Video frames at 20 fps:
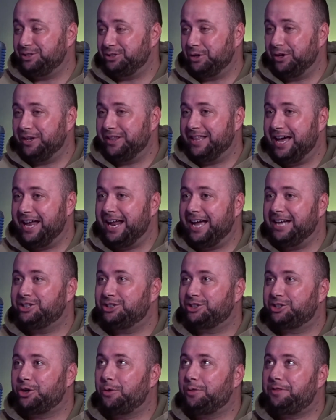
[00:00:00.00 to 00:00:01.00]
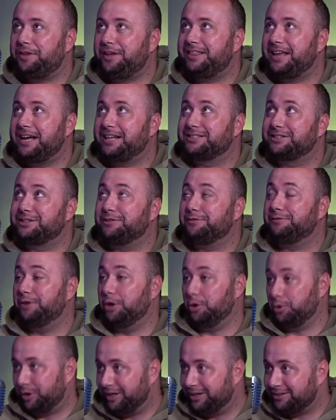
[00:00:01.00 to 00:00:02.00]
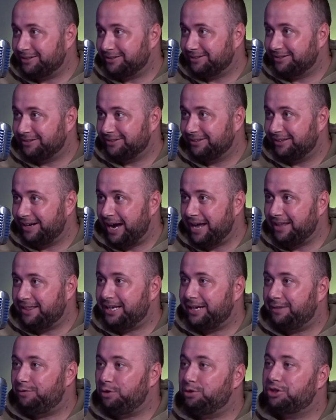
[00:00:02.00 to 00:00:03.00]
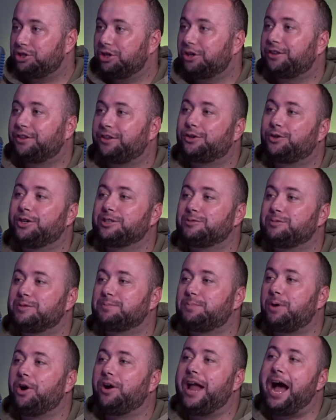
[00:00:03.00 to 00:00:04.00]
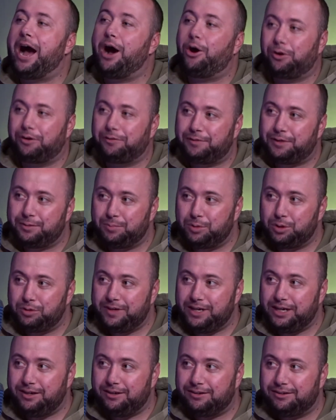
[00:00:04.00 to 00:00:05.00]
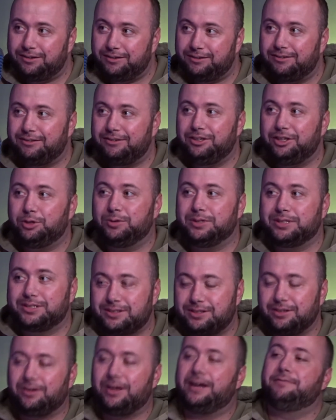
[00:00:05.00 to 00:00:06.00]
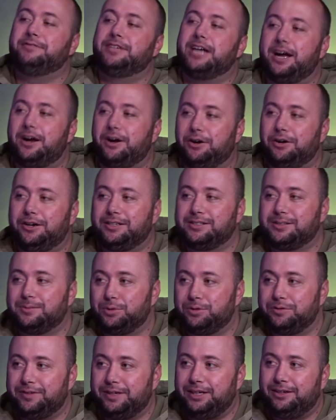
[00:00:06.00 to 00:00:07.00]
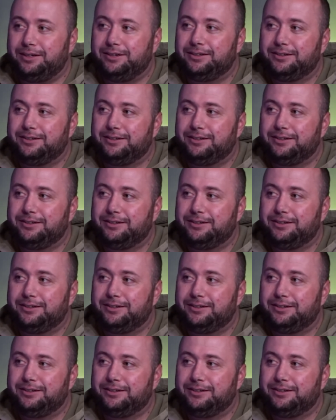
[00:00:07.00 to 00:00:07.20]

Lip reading: during that. I just don't think that's the focus. I think if you took the Christmas part out of the movie, you would still have Die Hard as a movie.